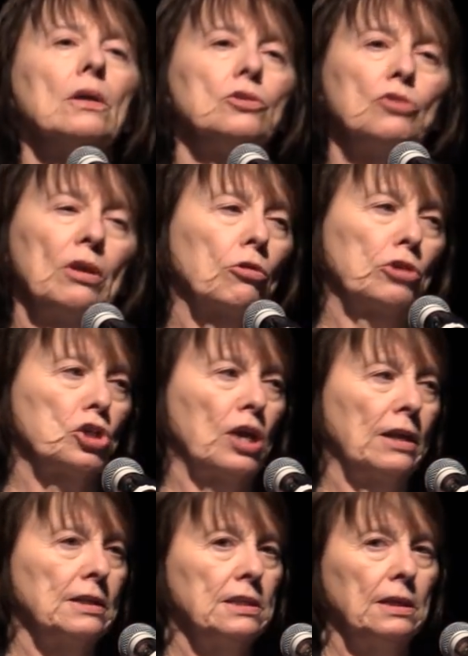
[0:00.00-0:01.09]

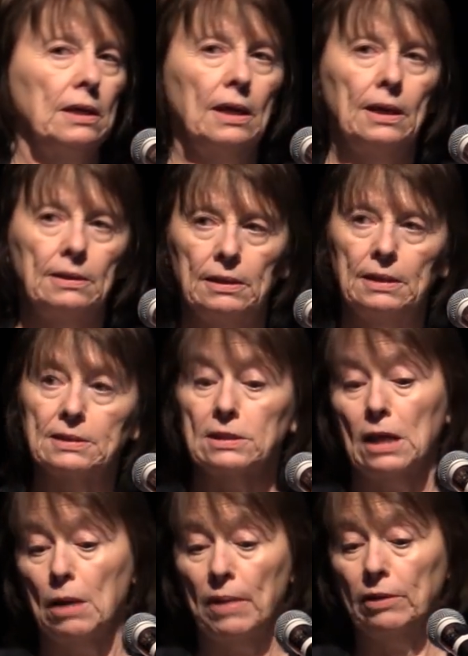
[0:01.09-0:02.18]
Judeo-Christianity, and
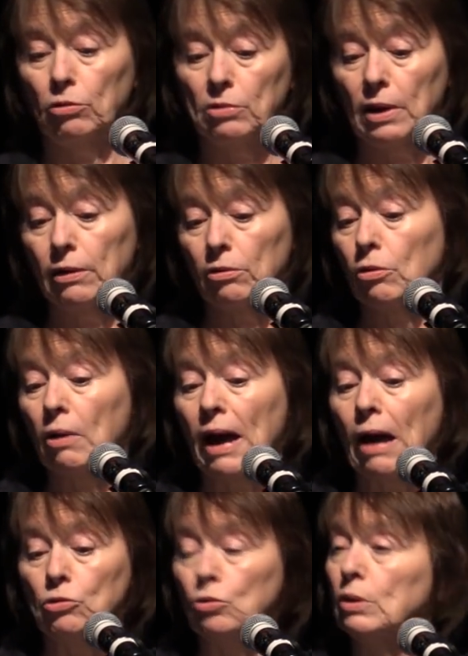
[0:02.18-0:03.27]
Islam. I don't, I don't know
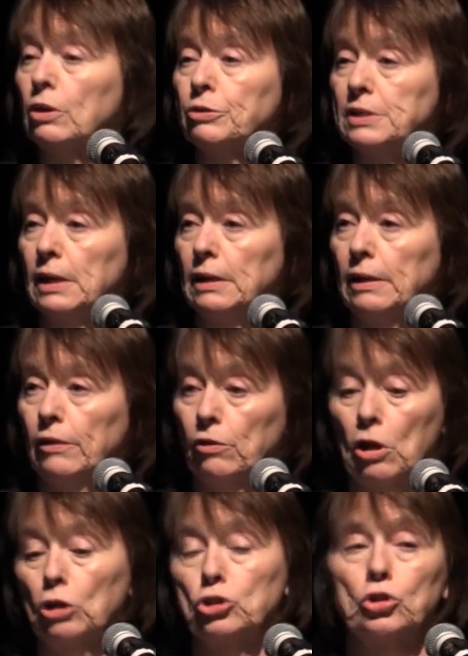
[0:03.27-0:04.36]
how you can understand any other
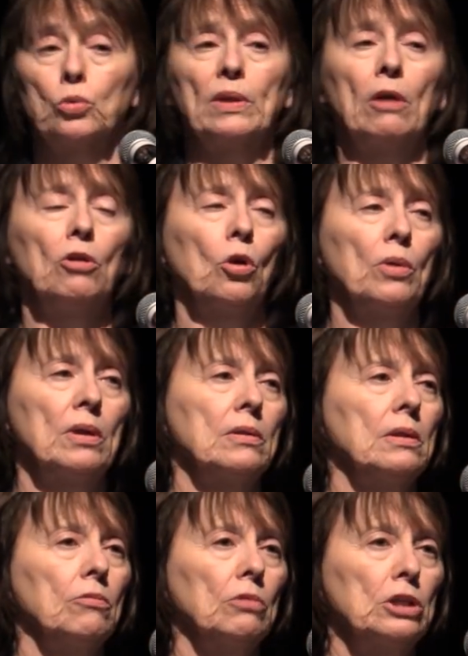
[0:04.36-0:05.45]
culture without knowing
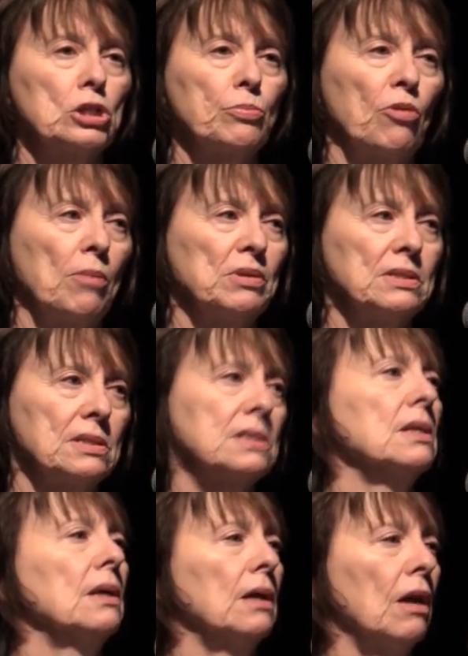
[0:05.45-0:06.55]
the religious premises
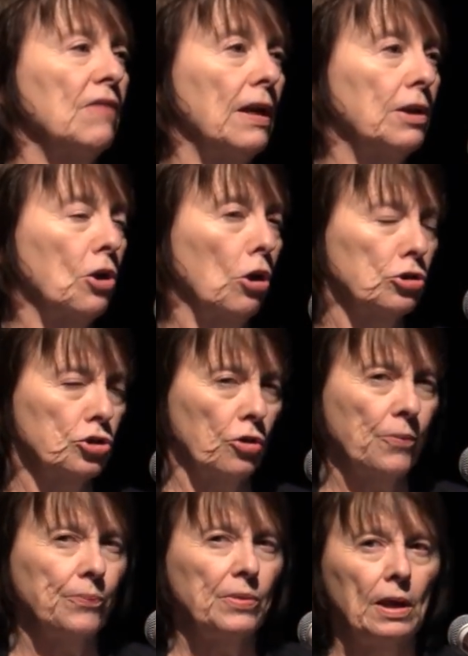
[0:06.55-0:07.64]
of that culture.
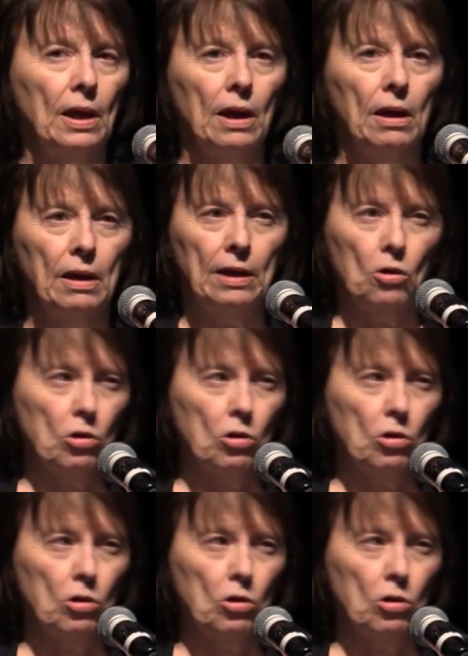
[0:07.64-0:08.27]
Uh, and